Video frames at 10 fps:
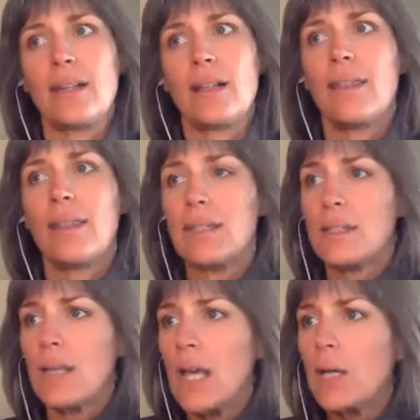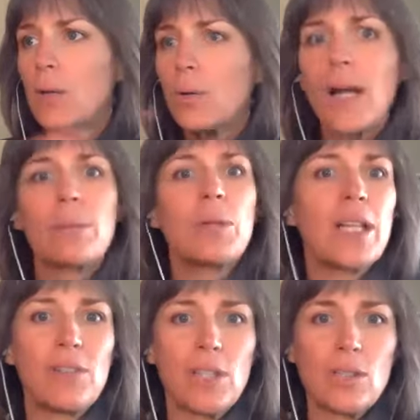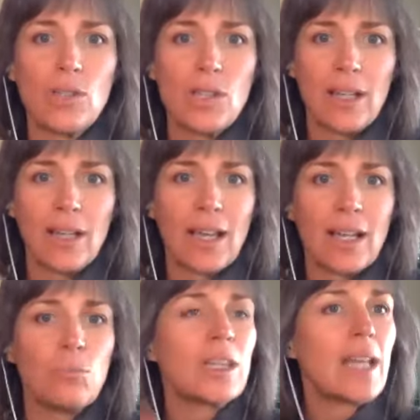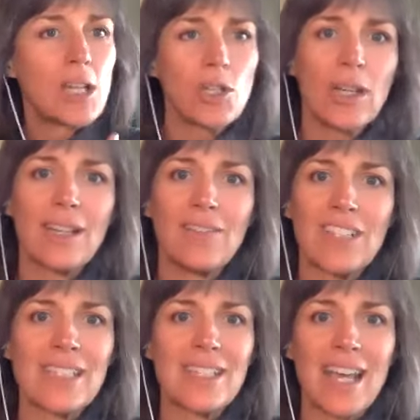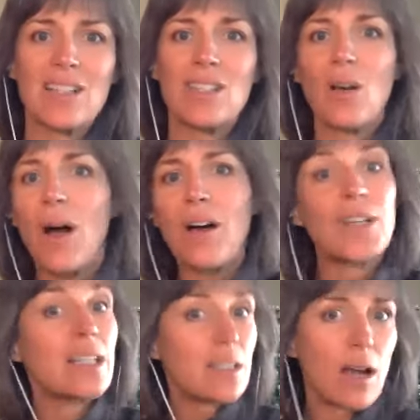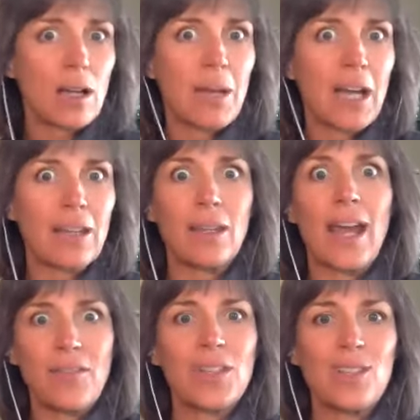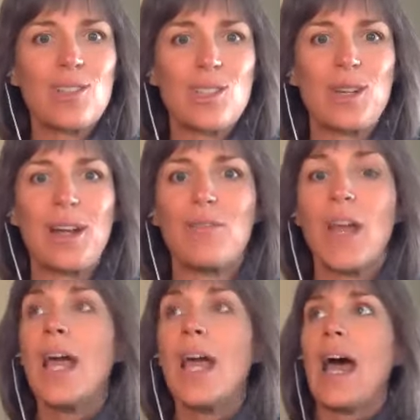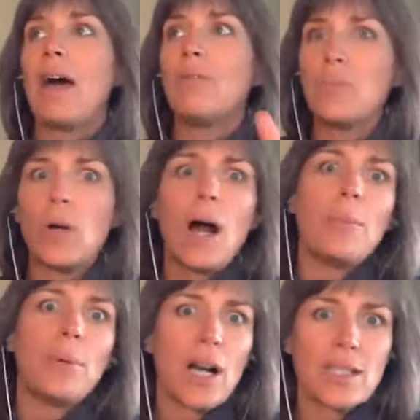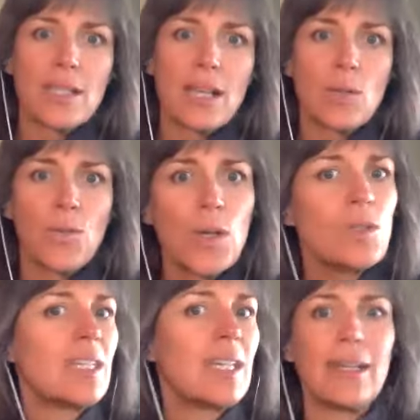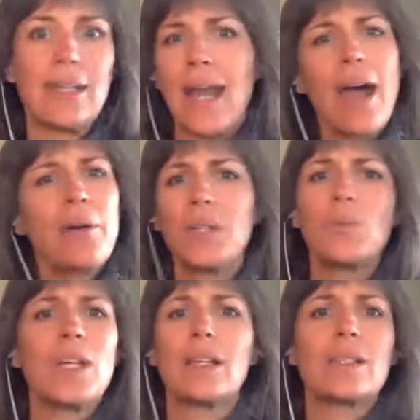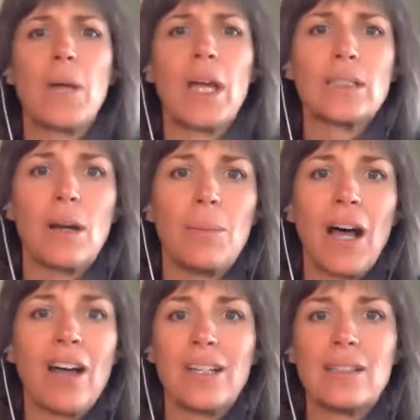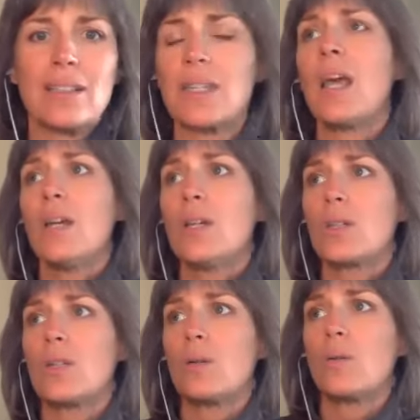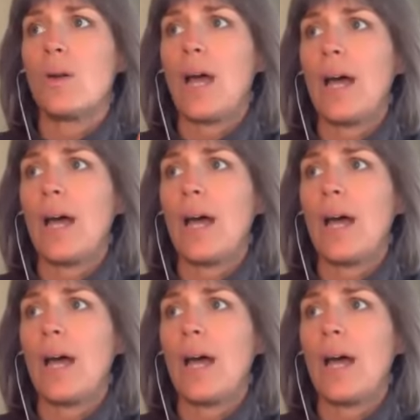this incredible evolution, and with Naturally Living Today, so often I talk about the evolution of how we brought processed foods in, and how can we expect our bodies to